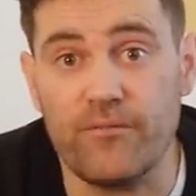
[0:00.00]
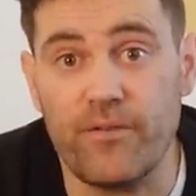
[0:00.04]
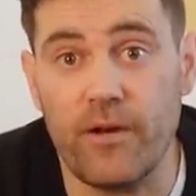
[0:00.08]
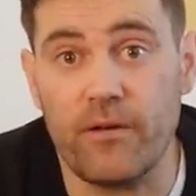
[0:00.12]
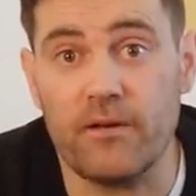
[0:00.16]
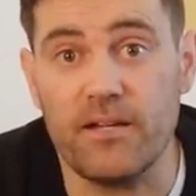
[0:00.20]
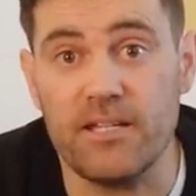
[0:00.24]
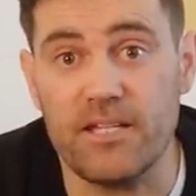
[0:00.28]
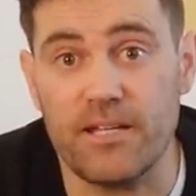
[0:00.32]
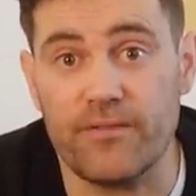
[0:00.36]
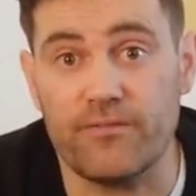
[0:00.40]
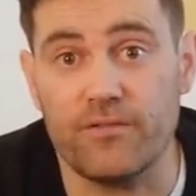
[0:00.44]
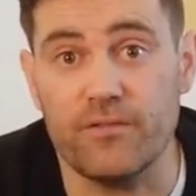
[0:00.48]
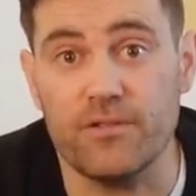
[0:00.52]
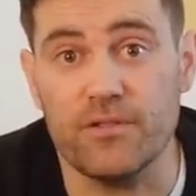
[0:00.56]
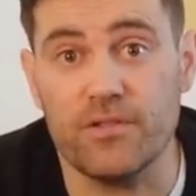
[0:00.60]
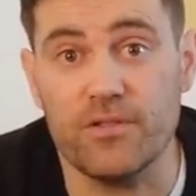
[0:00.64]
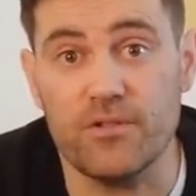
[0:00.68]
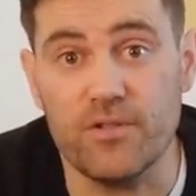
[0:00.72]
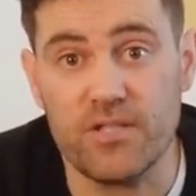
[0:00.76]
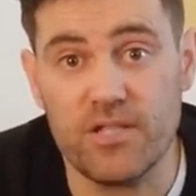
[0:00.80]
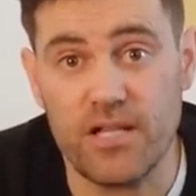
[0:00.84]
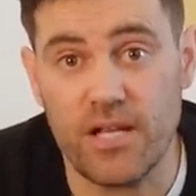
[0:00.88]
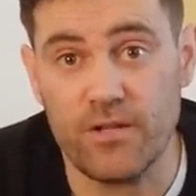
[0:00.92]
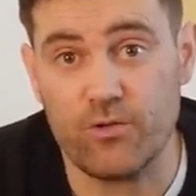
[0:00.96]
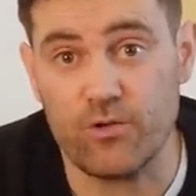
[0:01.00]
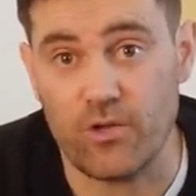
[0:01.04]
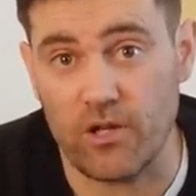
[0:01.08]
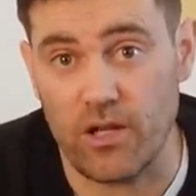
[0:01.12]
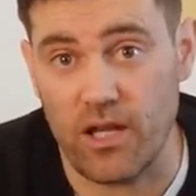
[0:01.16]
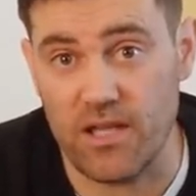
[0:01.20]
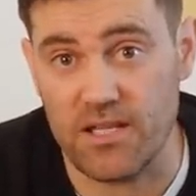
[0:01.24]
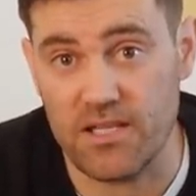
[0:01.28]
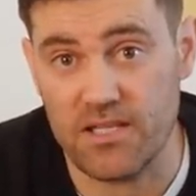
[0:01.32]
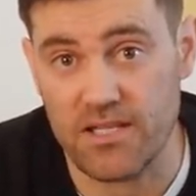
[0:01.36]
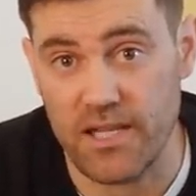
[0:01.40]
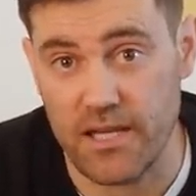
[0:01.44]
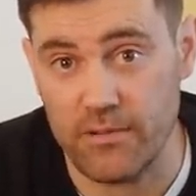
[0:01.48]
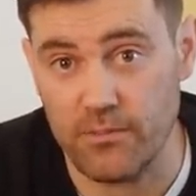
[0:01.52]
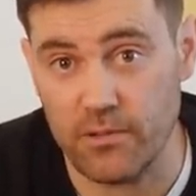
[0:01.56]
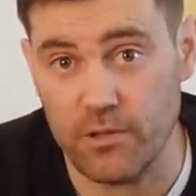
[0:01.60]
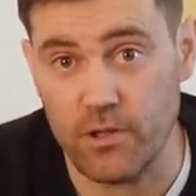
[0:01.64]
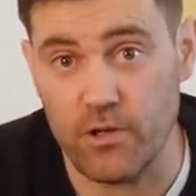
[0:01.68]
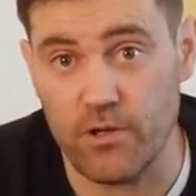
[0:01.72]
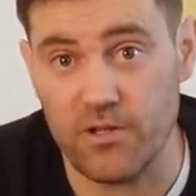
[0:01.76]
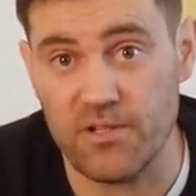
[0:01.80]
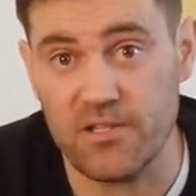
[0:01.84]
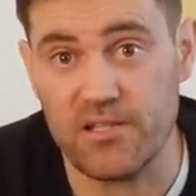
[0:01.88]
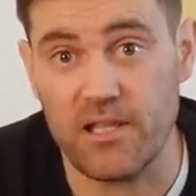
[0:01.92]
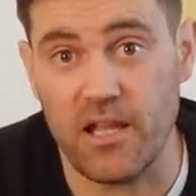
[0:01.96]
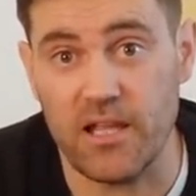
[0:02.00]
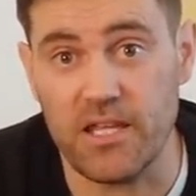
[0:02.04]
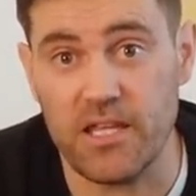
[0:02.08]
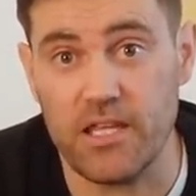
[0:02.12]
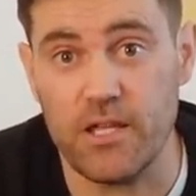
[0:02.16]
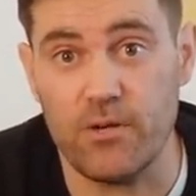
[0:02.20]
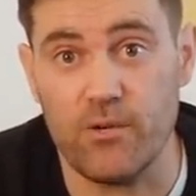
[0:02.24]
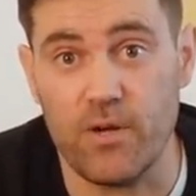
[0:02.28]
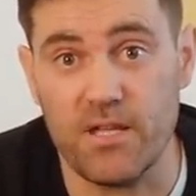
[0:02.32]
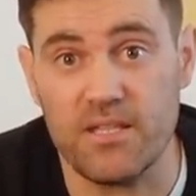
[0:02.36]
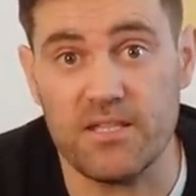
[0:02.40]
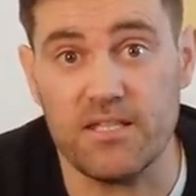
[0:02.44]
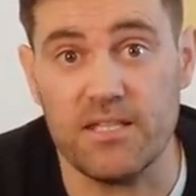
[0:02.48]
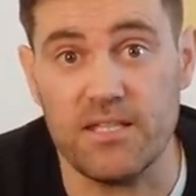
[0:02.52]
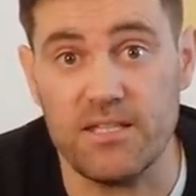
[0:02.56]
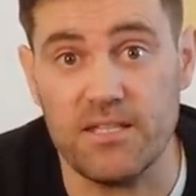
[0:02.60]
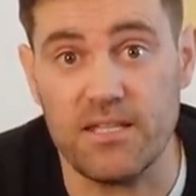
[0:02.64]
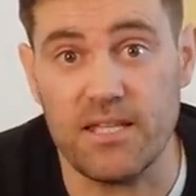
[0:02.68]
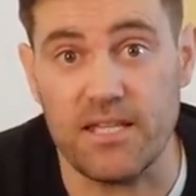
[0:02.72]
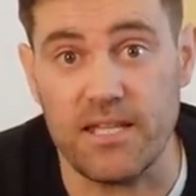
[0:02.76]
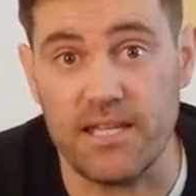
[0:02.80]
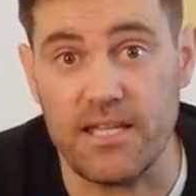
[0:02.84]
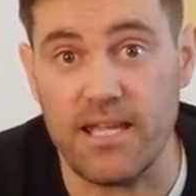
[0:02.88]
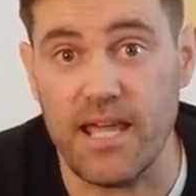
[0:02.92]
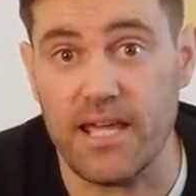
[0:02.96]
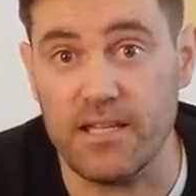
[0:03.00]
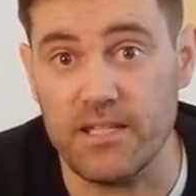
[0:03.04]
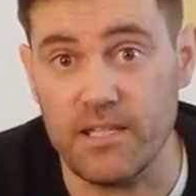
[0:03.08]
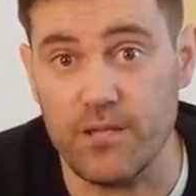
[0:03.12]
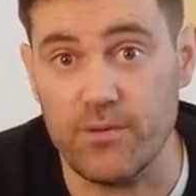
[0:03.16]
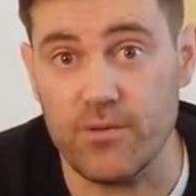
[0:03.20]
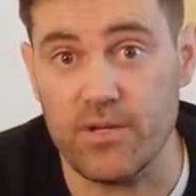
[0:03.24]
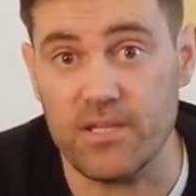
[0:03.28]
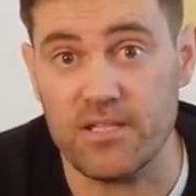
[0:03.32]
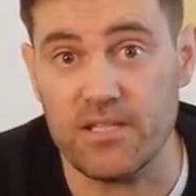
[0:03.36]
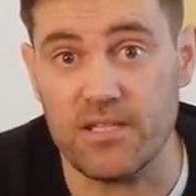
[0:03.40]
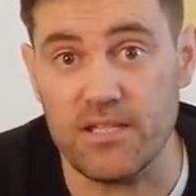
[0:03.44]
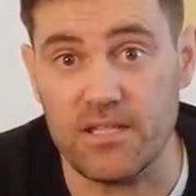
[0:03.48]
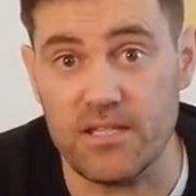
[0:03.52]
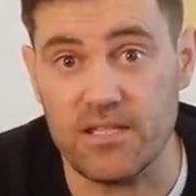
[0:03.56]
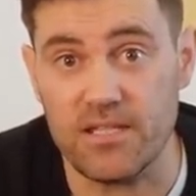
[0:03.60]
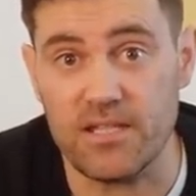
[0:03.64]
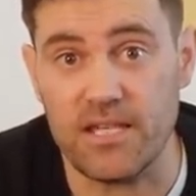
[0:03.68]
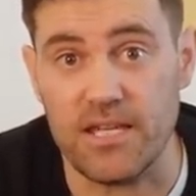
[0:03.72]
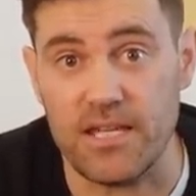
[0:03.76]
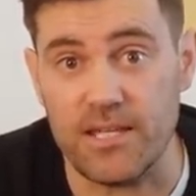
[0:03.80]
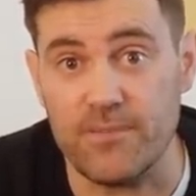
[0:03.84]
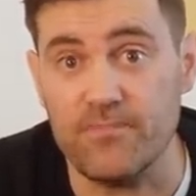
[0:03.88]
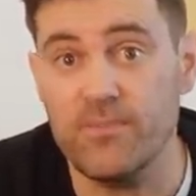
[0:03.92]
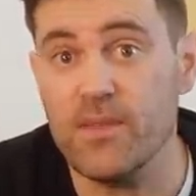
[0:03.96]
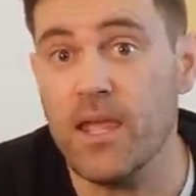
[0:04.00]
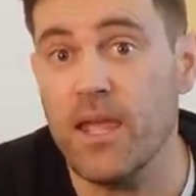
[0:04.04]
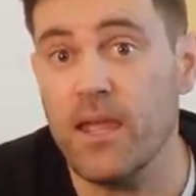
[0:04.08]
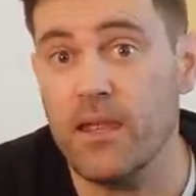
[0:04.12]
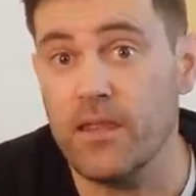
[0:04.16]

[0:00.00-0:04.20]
very different to centralized stablecoins like USDT and USDC.